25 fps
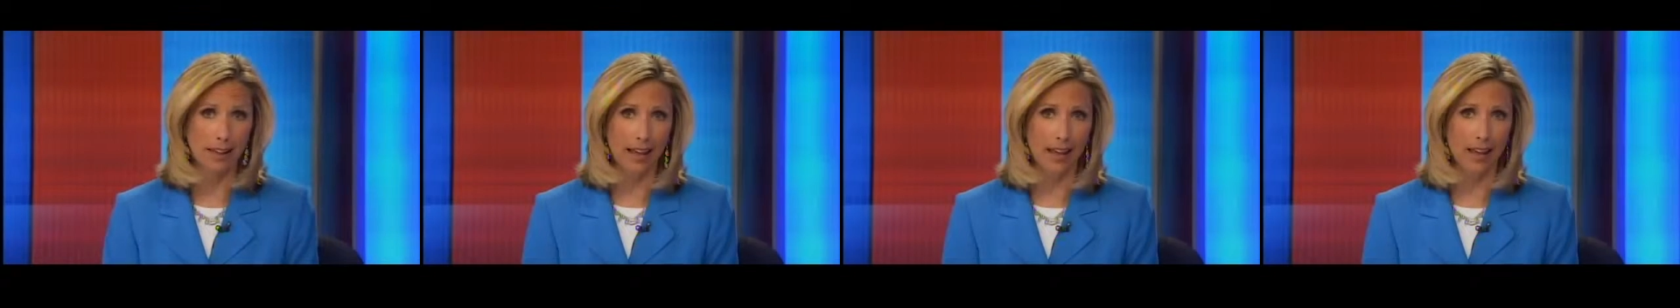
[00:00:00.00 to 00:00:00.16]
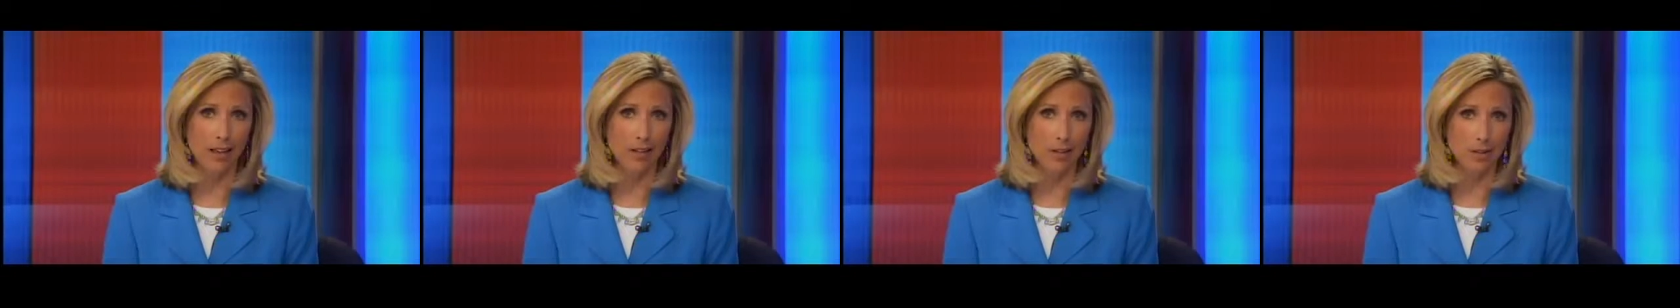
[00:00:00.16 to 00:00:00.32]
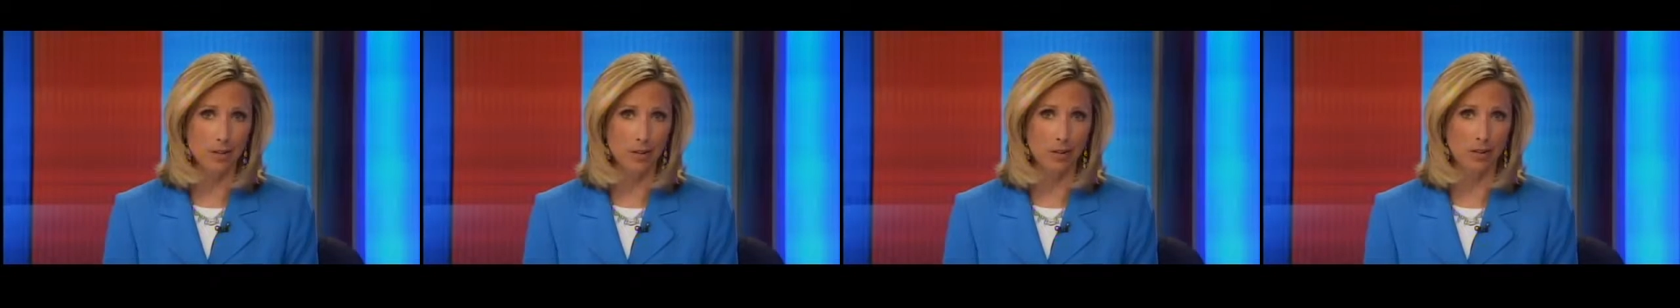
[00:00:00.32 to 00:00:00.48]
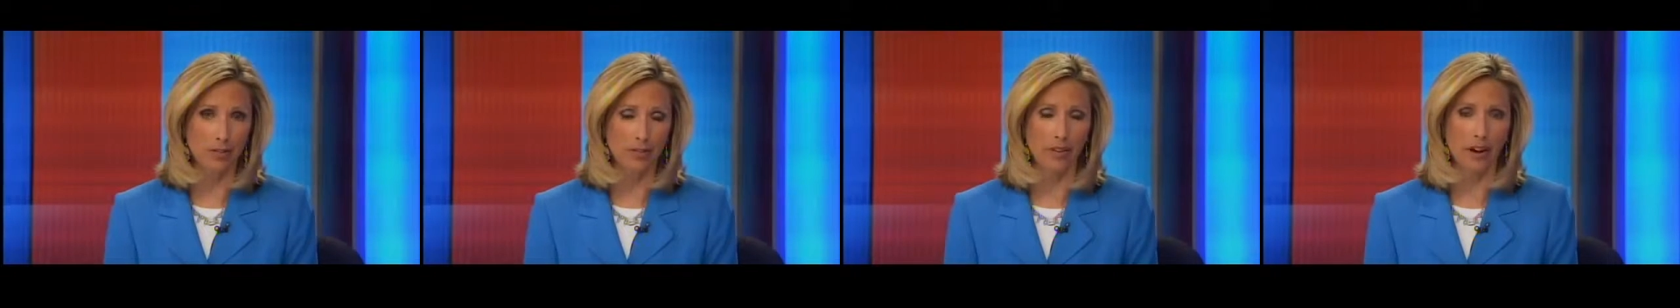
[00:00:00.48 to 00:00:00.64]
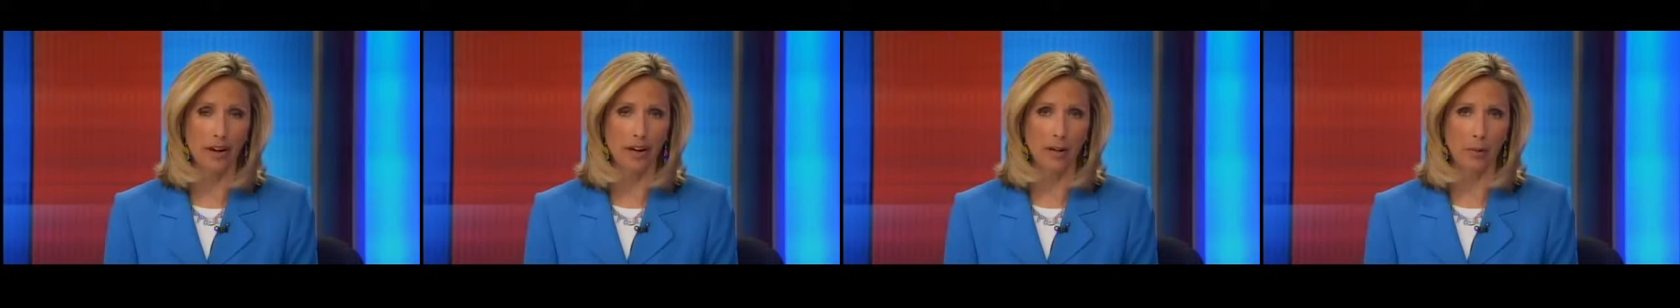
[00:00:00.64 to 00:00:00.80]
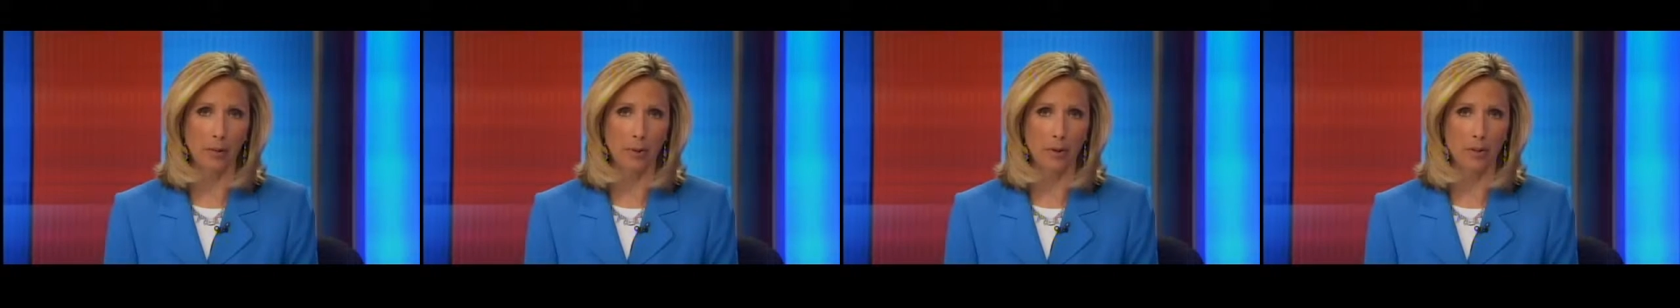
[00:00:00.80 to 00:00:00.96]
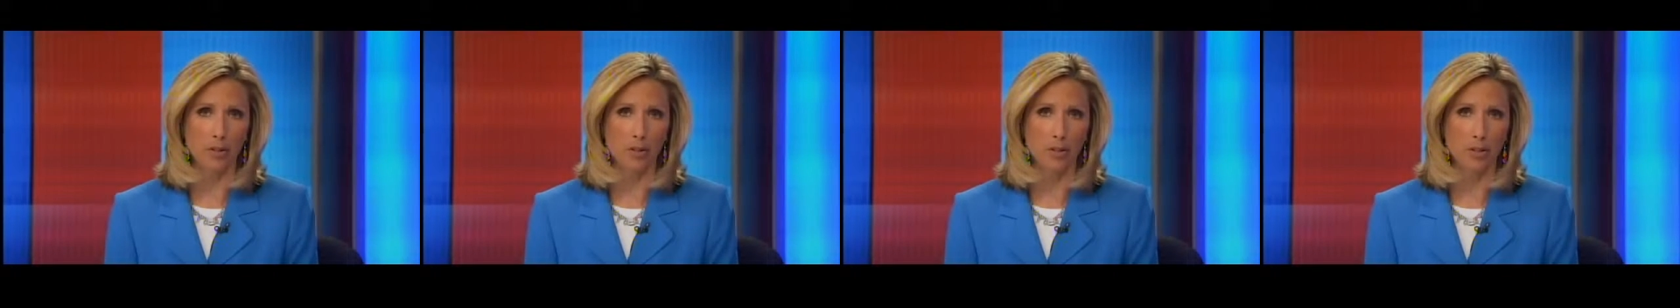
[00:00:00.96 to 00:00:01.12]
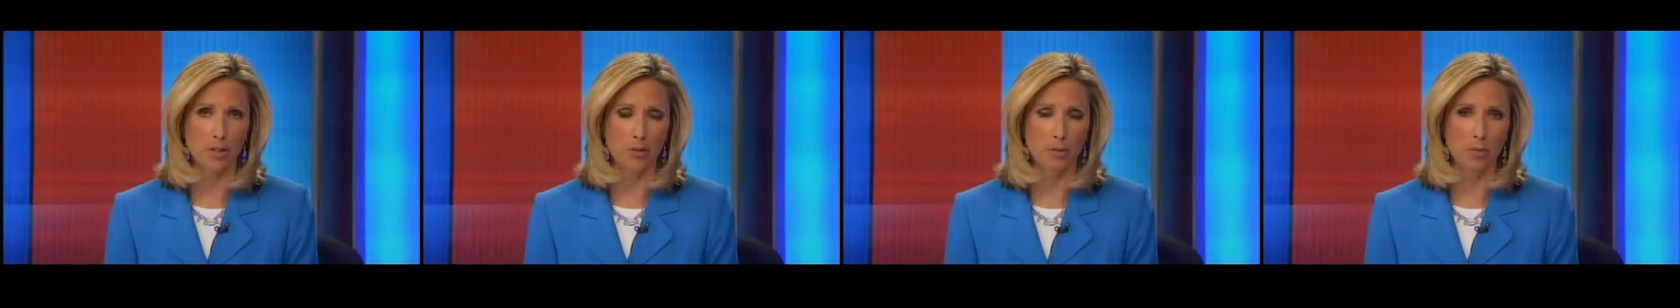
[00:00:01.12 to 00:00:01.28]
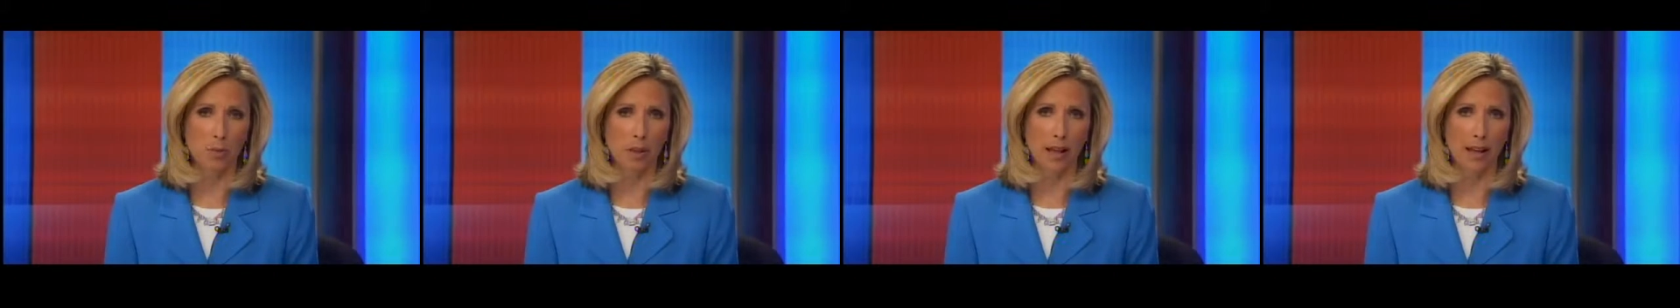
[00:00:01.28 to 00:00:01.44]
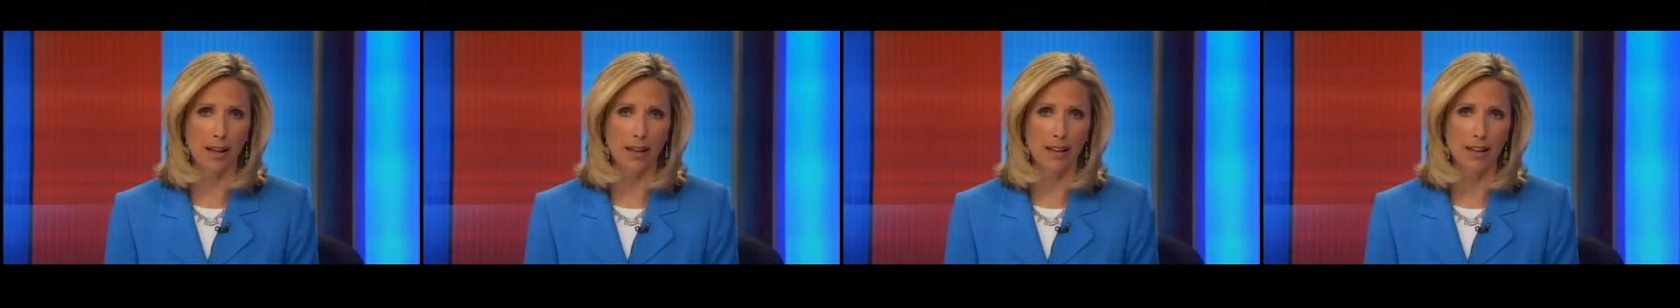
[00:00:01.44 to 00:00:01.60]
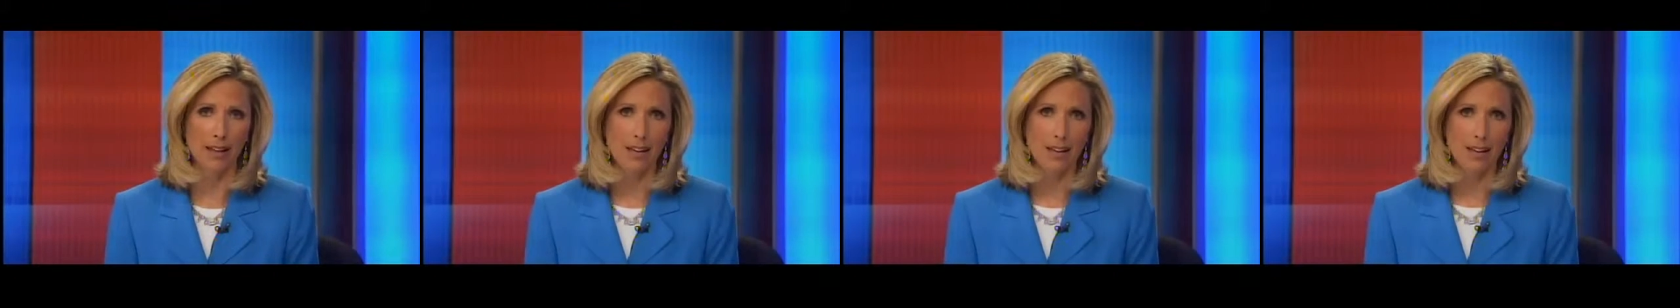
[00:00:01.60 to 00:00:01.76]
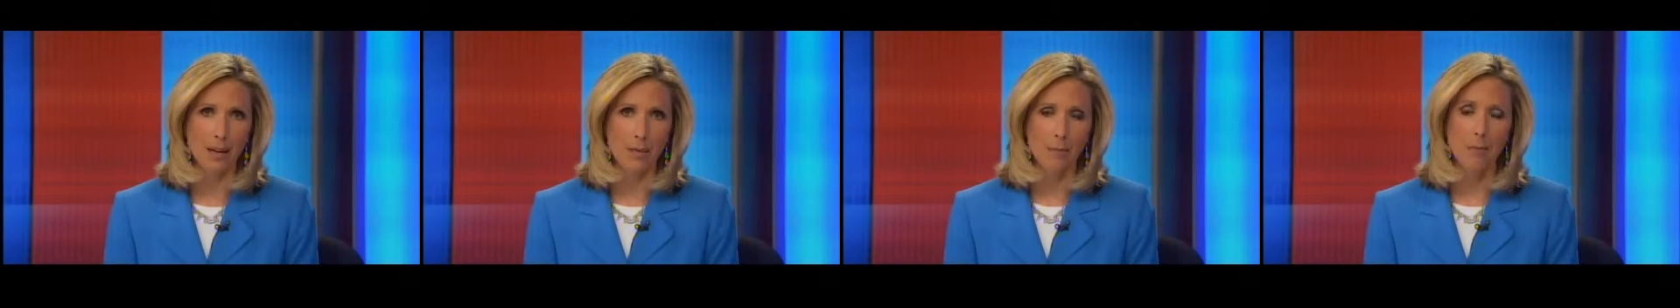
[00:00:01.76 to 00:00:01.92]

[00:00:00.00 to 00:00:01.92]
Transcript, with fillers: cancel the fireworks display,